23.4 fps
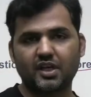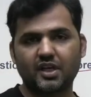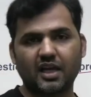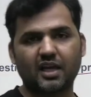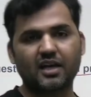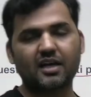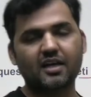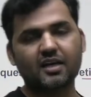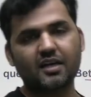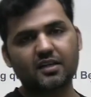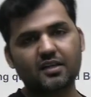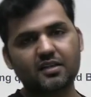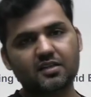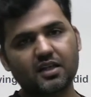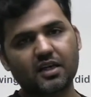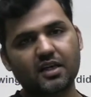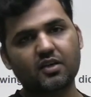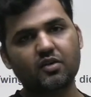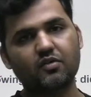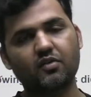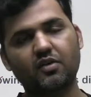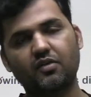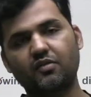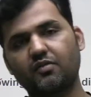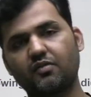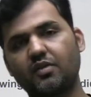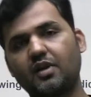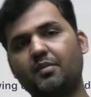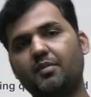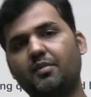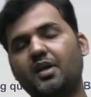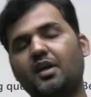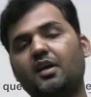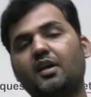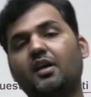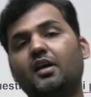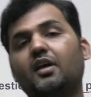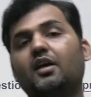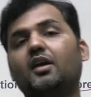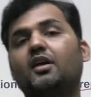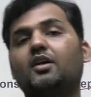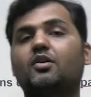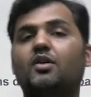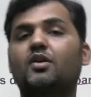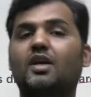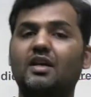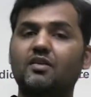LRDI set. You
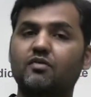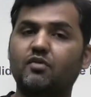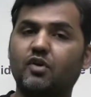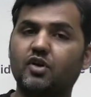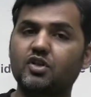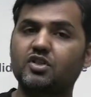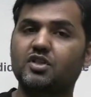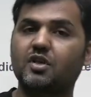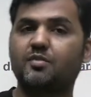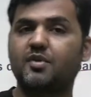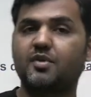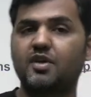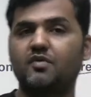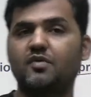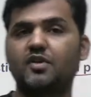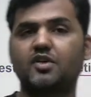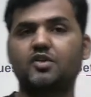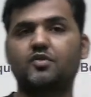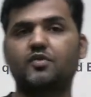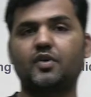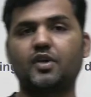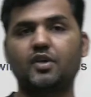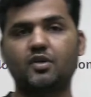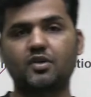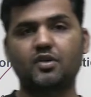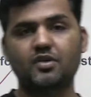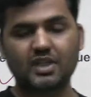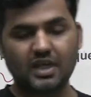can watch the previous videos.